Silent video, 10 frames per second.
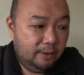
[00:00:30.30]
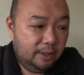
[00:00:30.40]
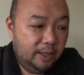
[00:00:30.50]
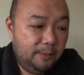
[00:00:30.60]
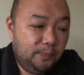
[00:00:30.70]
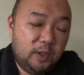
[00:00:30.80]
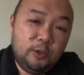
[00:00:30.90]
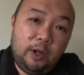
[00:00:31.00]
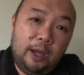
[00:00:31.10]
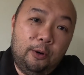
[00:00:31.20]
Okay,
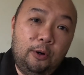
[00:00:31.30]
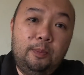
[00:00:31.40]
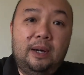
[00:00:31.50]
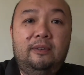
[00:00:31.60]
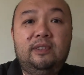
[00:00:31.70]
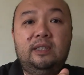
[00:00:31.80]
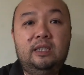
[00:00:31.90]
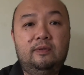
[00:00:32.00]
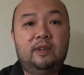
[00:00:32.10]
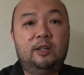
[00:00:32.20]
so I hope after
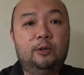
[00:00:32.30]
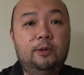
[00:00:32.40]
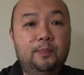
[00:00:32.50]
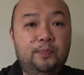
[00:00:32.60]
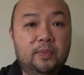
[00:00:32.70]
this video